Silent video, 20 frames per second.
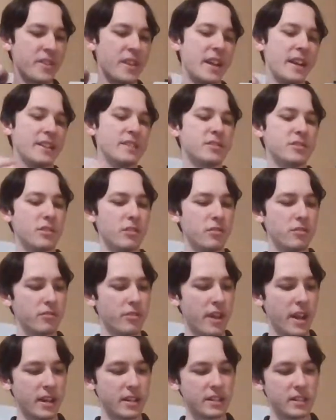and so
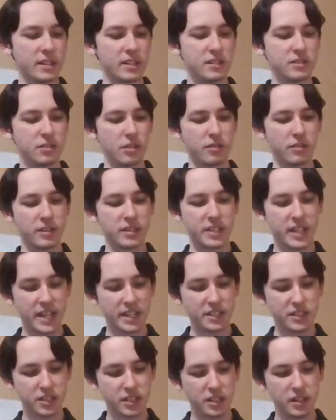directed his own
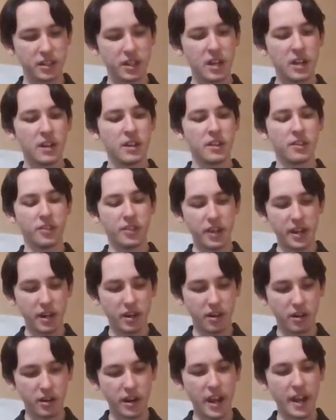attention
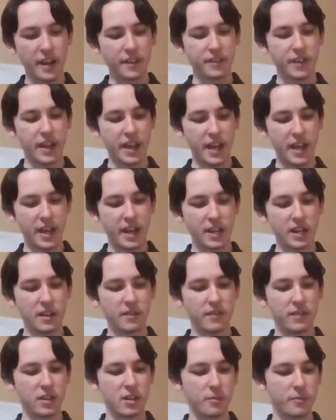there at the head
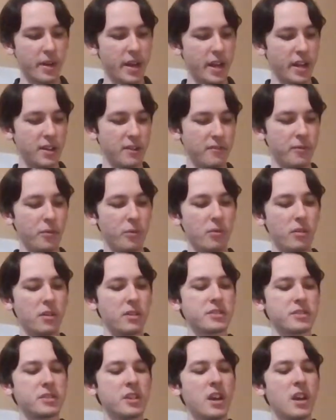of a combined
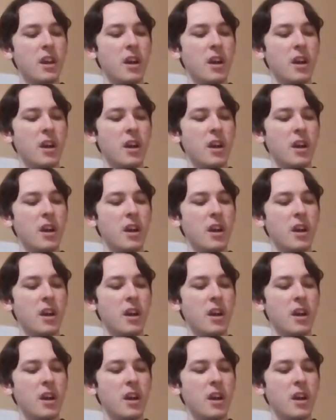force